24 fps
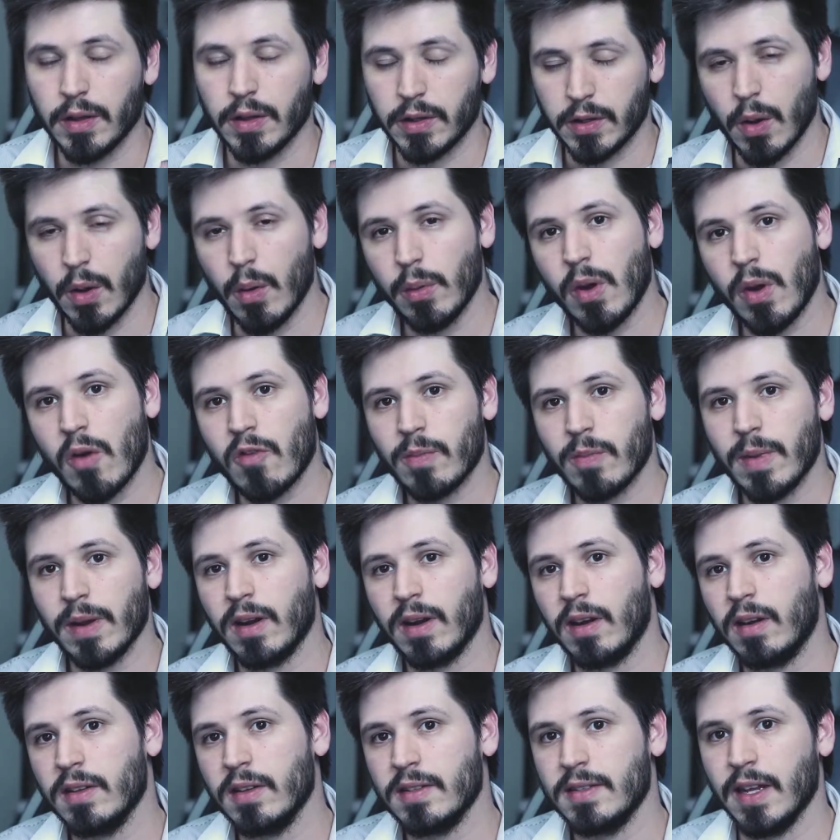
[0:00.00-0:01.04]
going over my
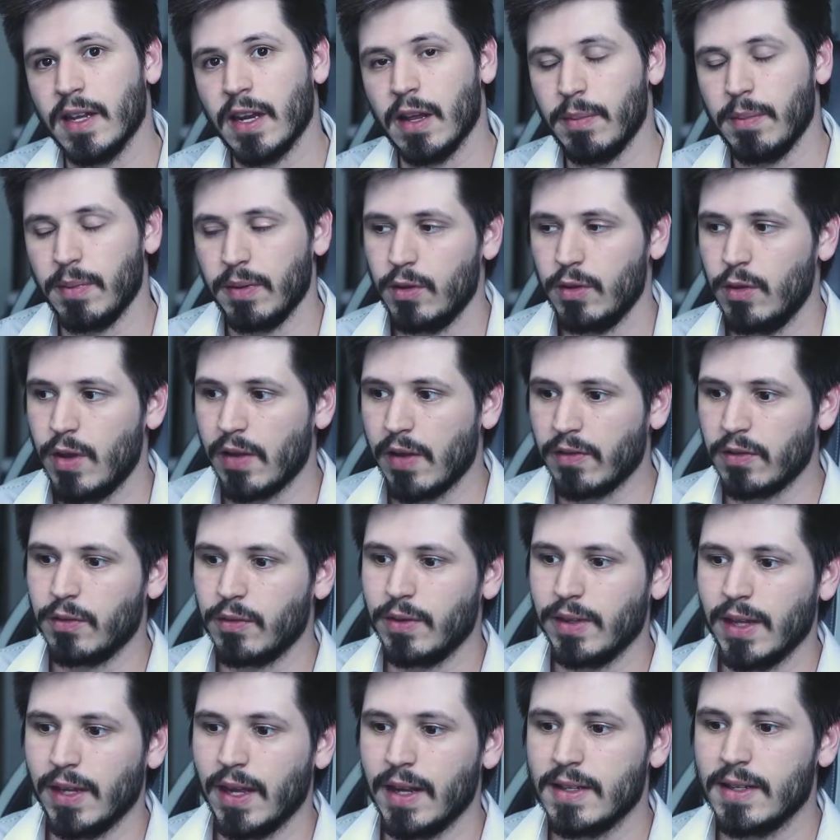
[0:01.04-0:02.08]
current setup, you have to
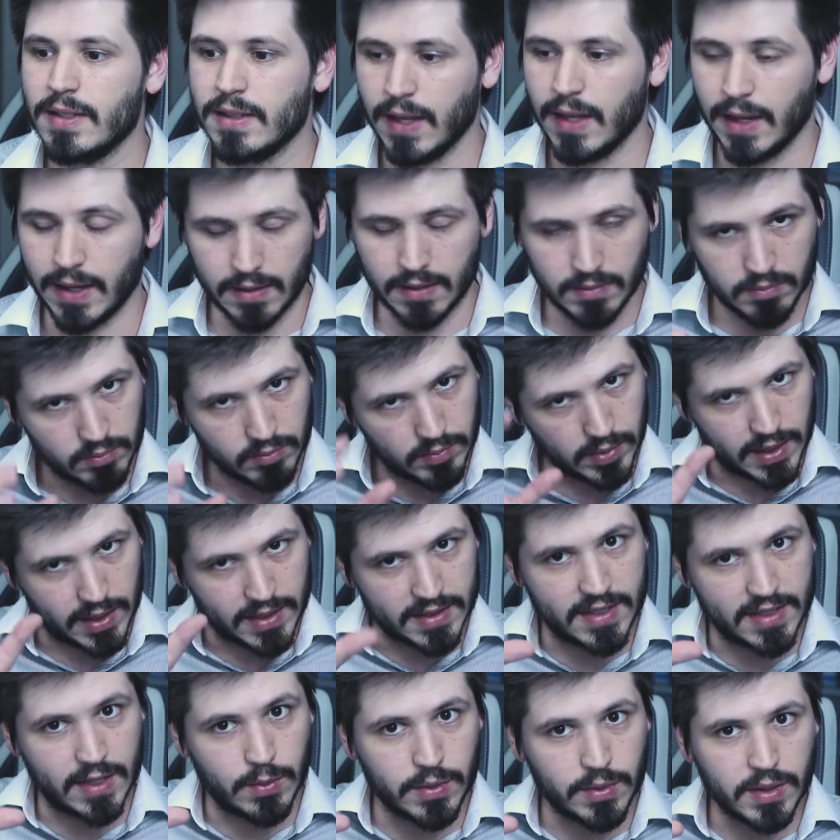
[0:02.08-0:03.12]
realize, like I
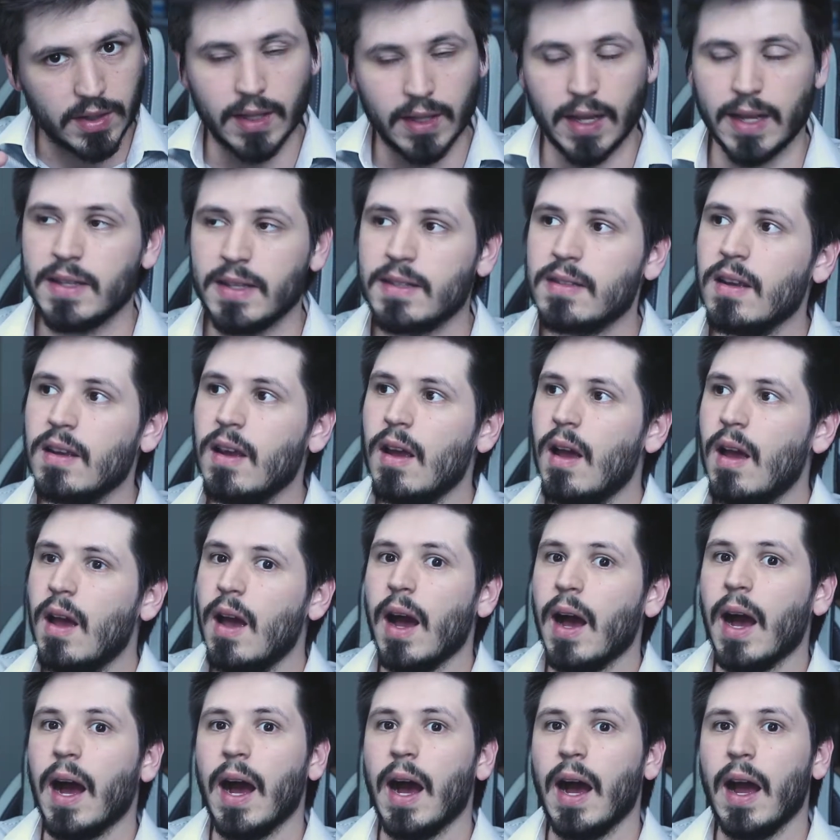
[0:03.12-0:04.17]
said with the lights,
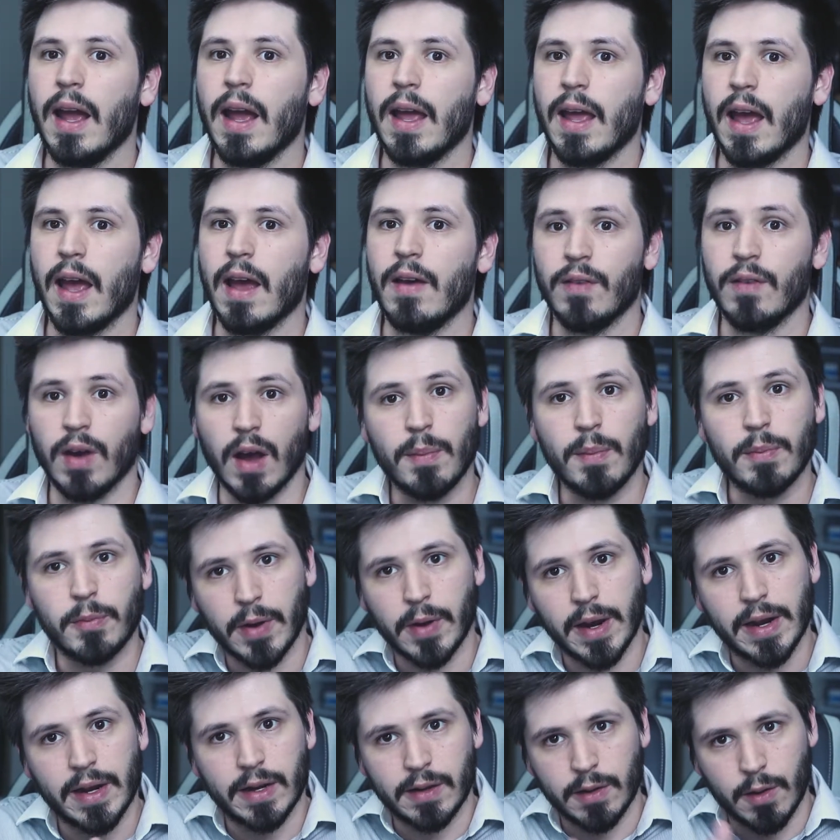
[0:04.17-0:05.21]
I have
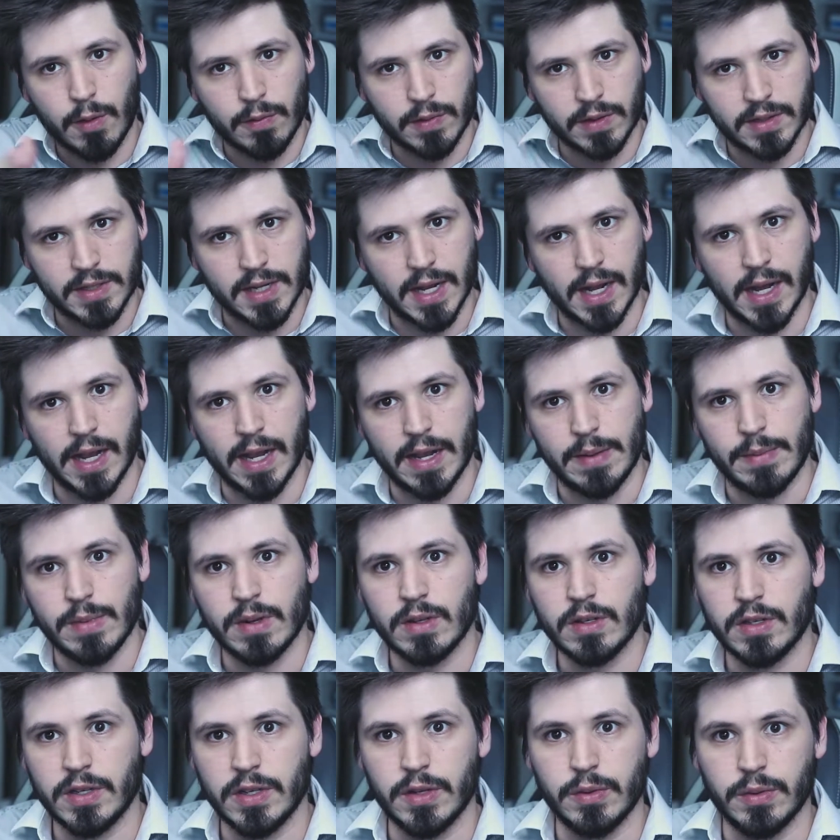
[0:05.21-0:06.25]
upgraded over time
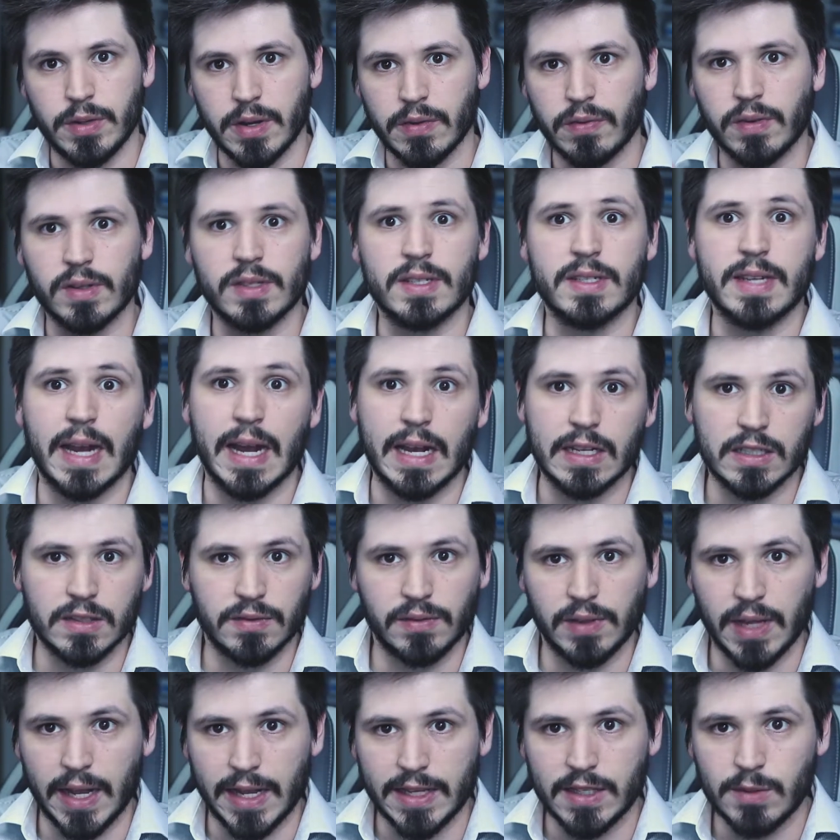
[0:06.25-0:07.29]
to different styles
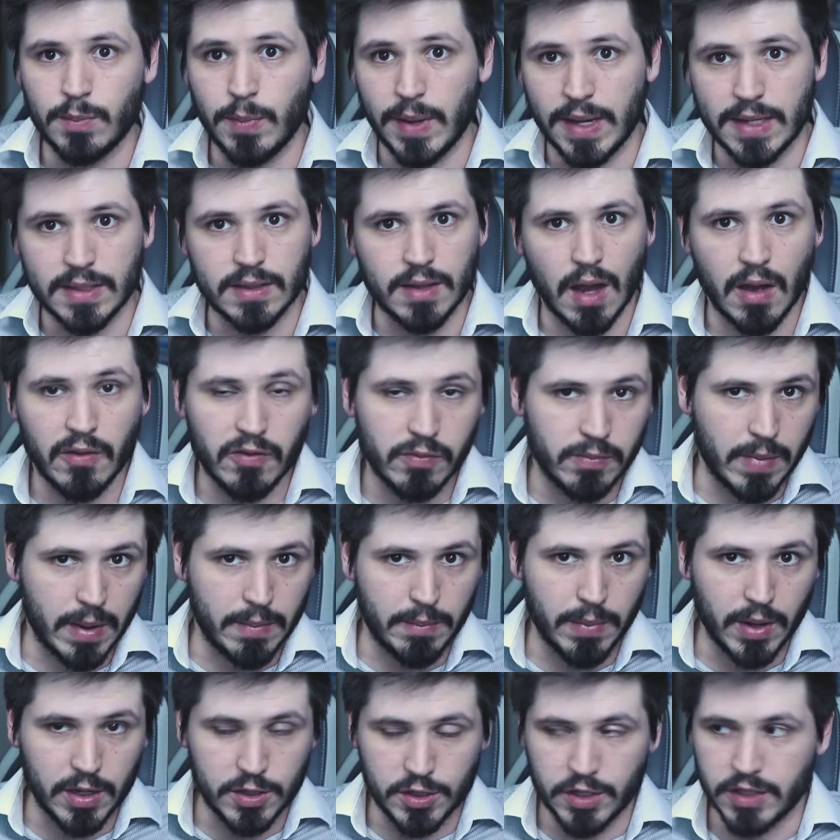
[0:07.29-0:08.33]
of lights based off of my
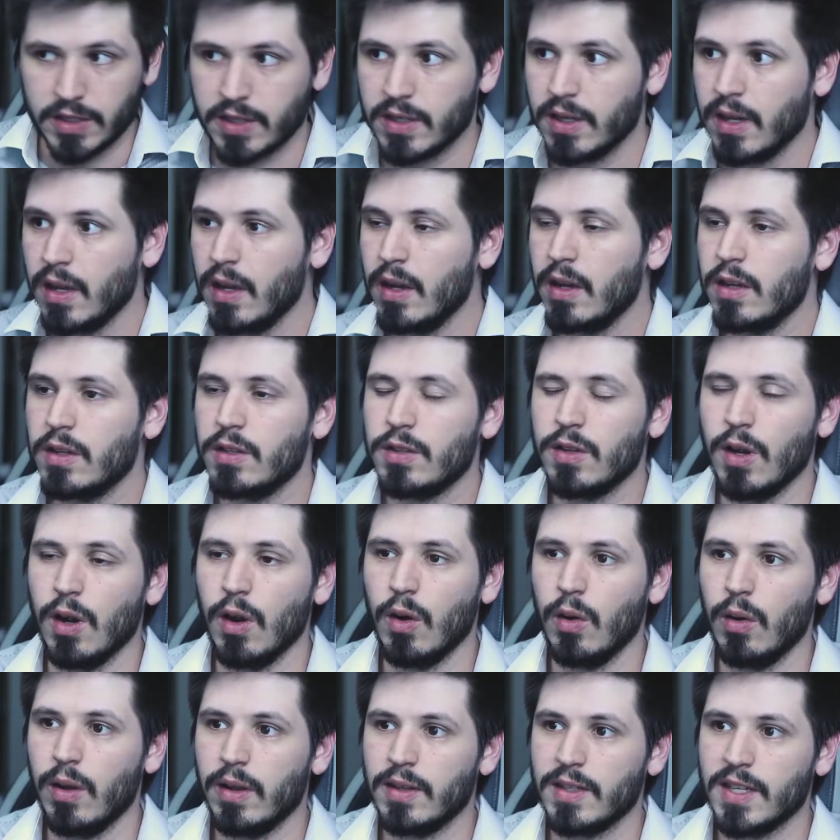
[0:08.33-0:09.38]
budget.
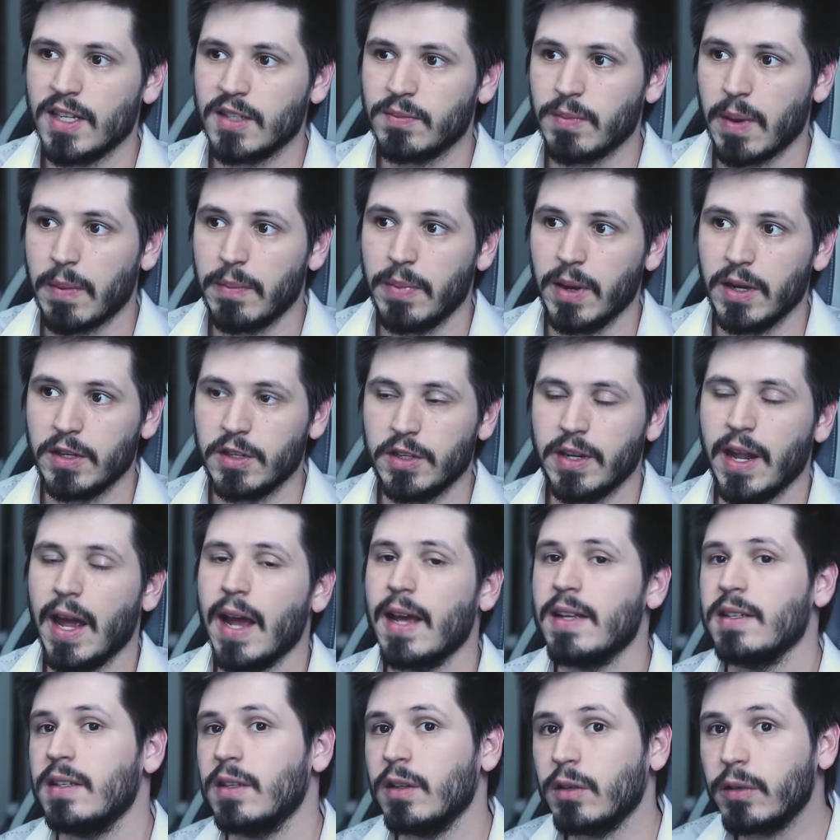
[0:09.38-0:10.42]
So since my budget
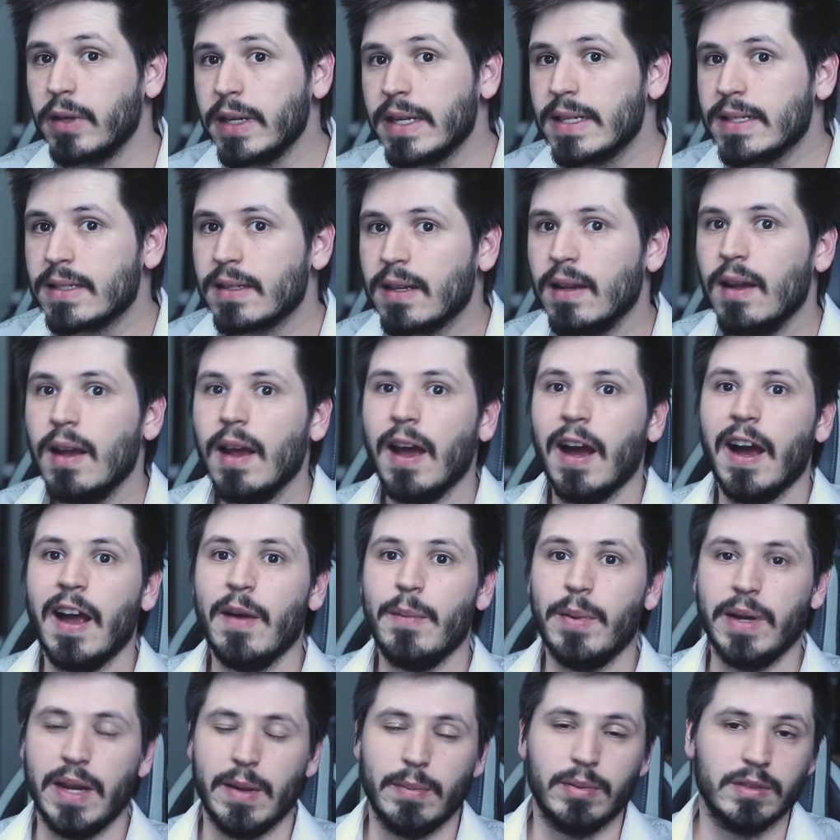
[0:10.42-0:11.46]
has increased, I've
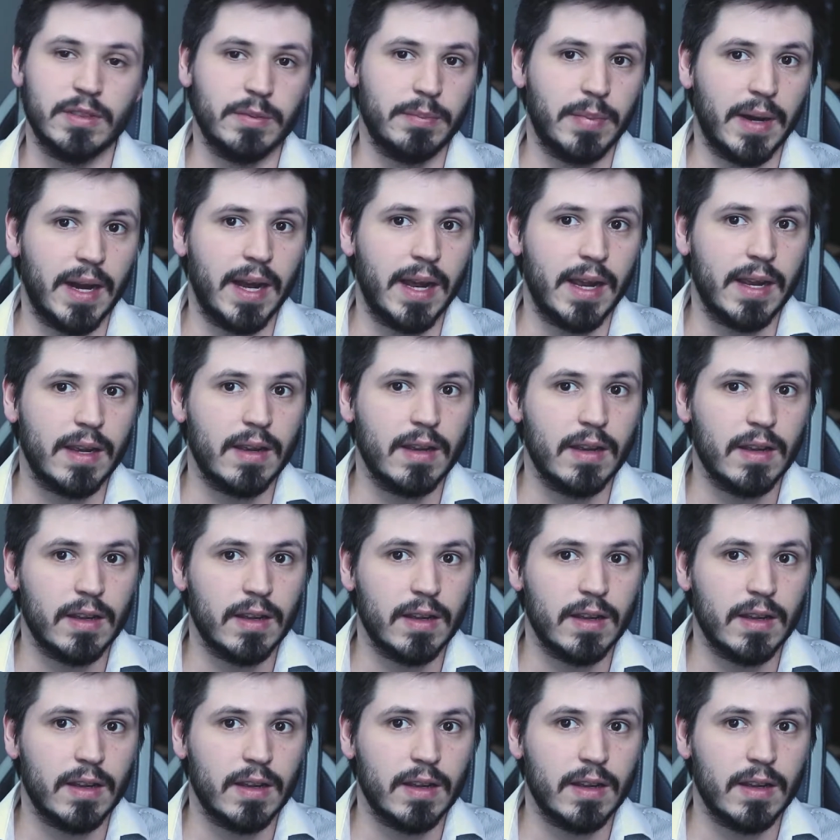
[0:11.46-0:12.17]
been able to buy